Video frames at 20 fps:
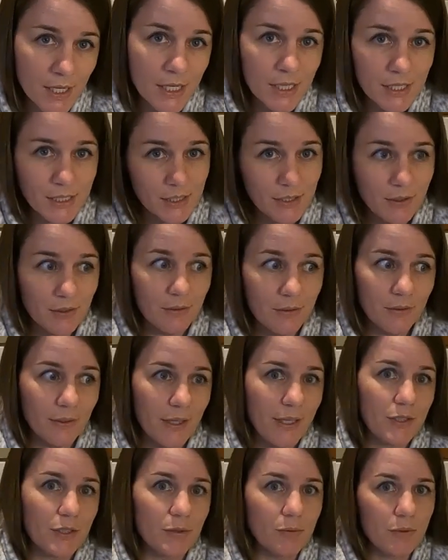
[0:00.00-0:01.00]
so
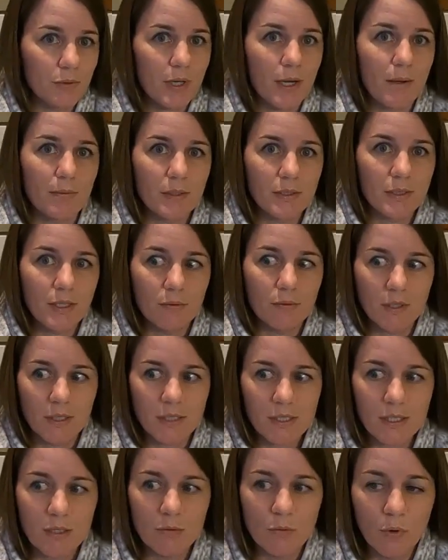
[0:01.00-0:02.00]
they subscribe because they want
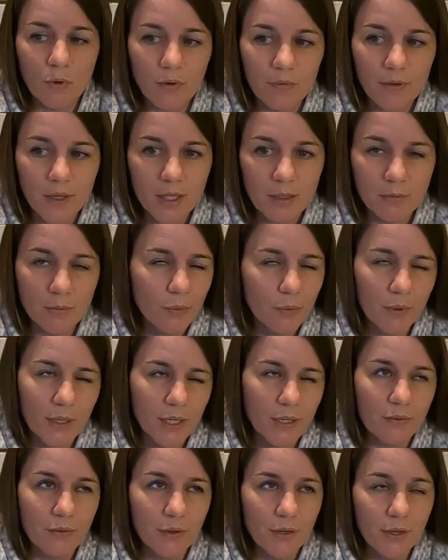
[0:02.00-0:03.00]
to see more of him or
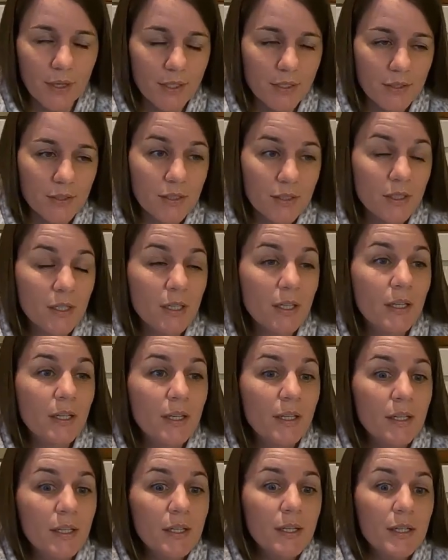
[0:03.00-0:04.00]
whatever it is.
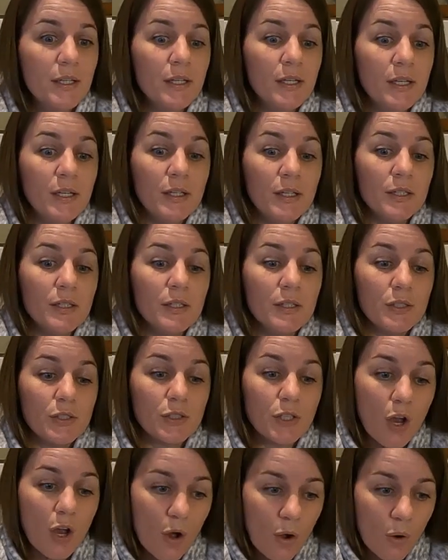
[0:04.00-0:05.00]

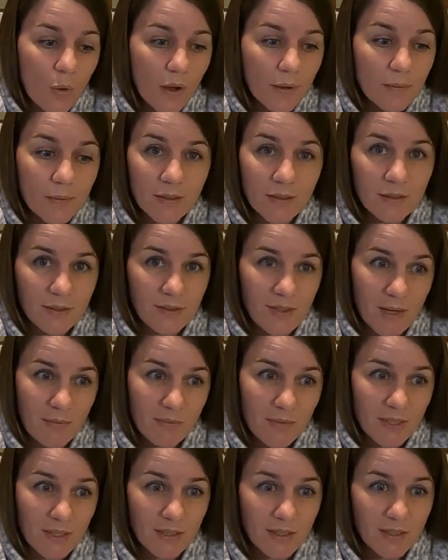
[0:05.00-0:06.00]
So I've been
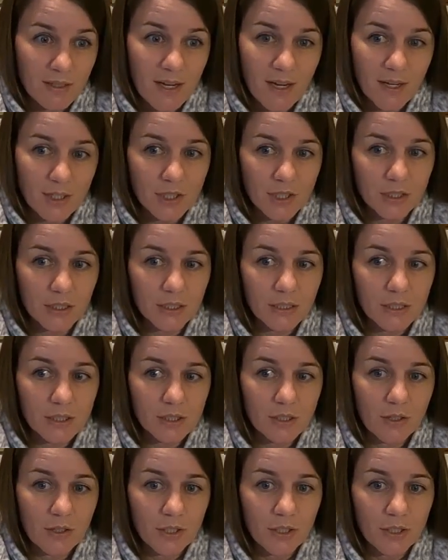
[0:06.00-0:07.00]
tempted to actually
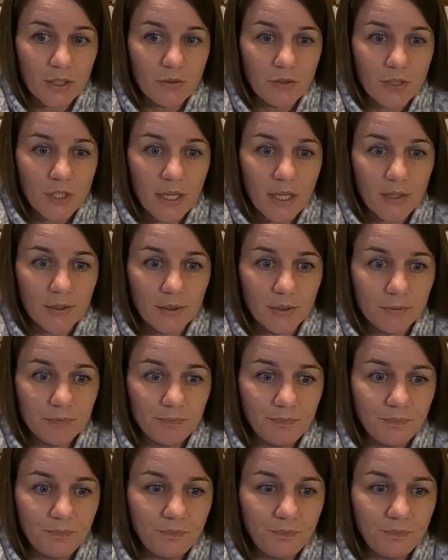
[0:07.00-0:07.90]
start a new channel,